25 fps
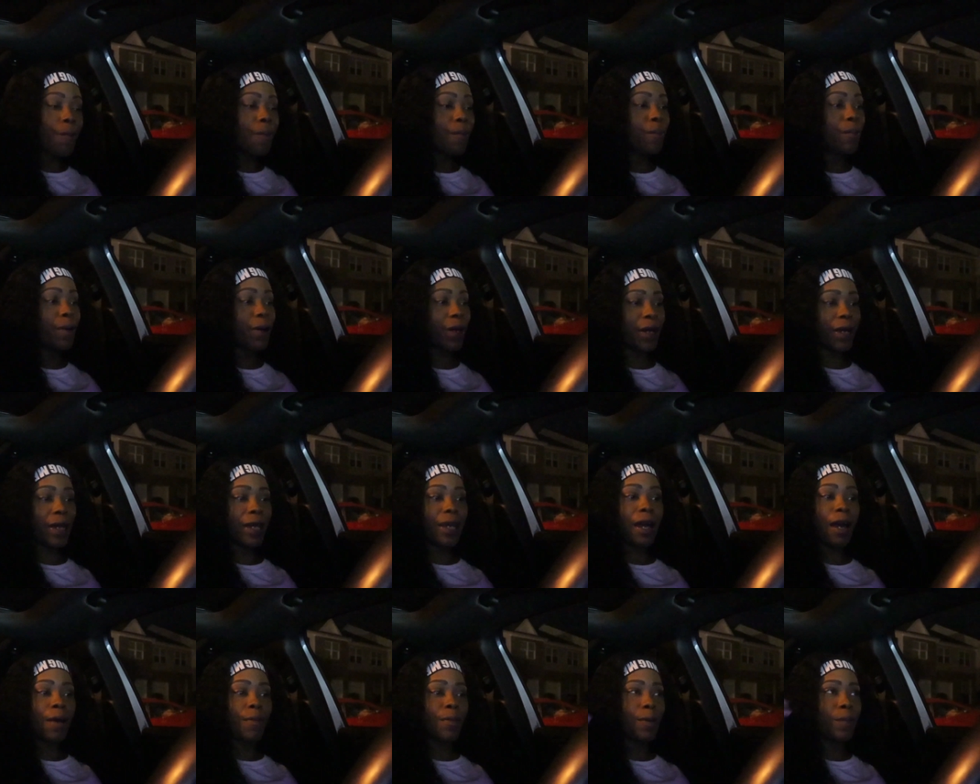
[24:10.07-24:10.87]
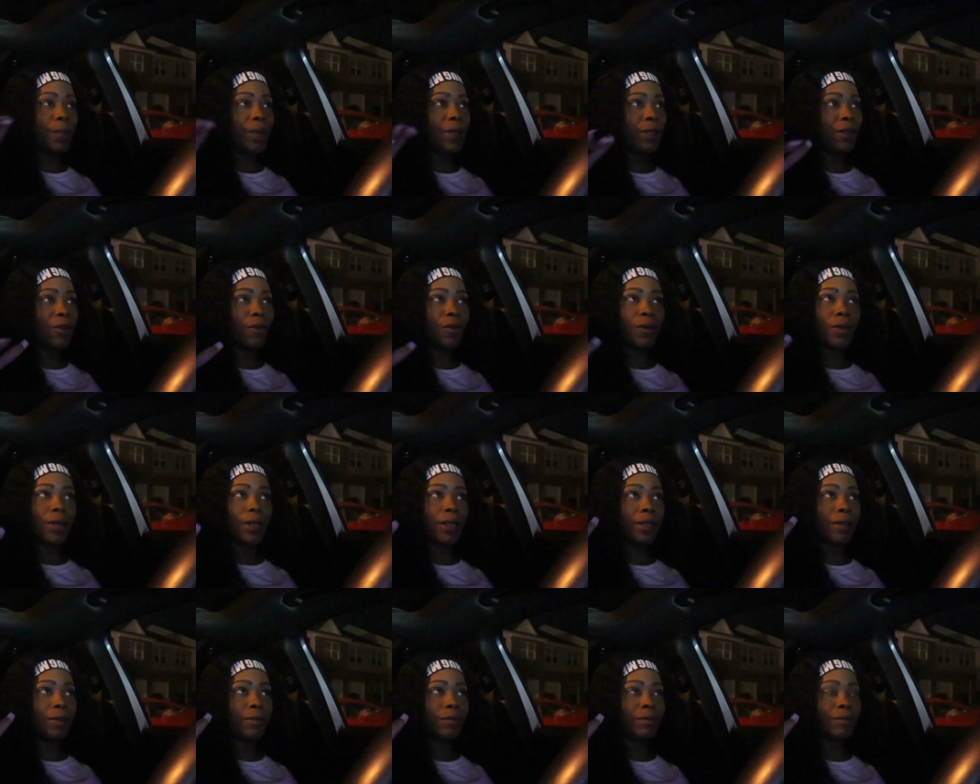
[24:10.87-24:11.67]
But I'm going to be
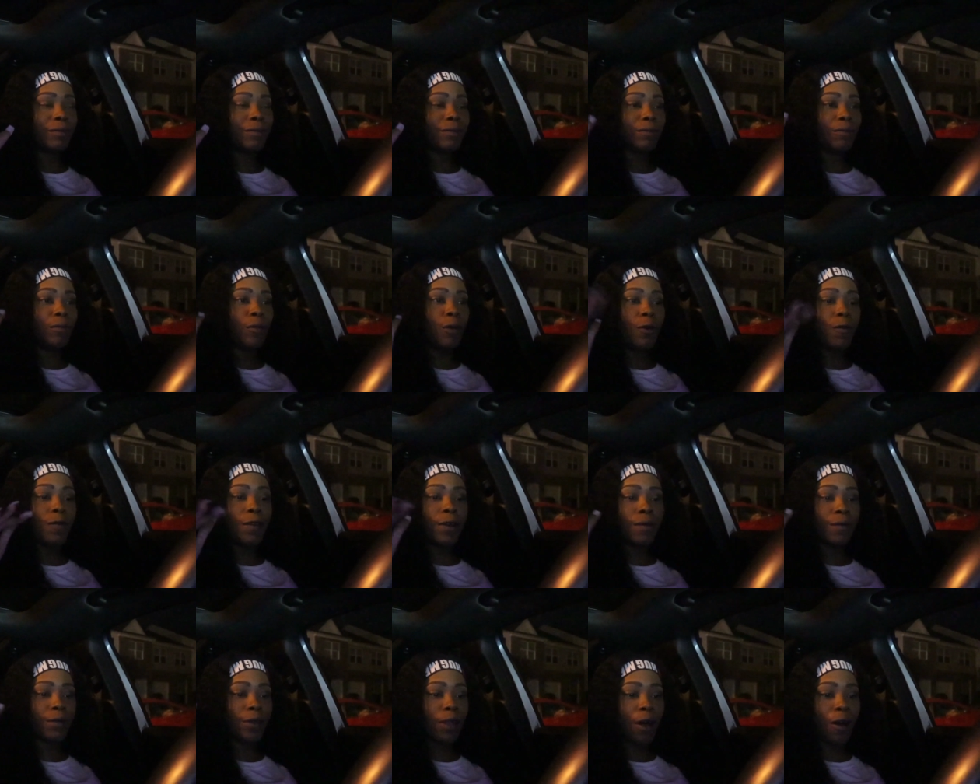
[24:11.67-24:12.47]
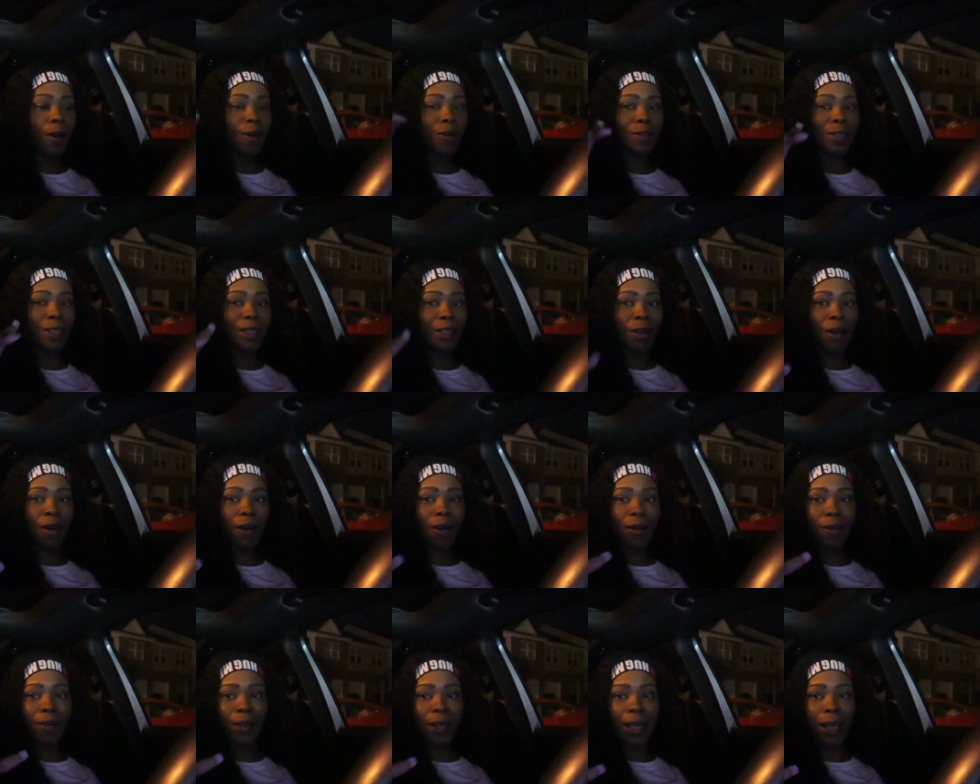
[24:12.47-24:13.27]
doing move-in vlogs and
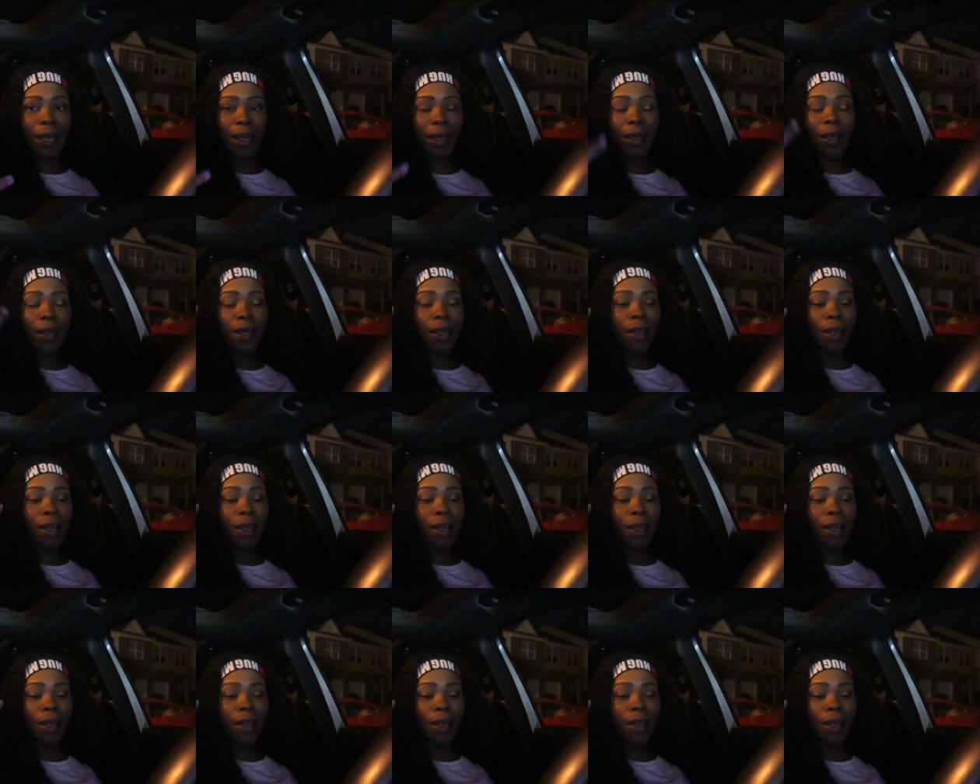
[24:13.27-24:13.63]
all that.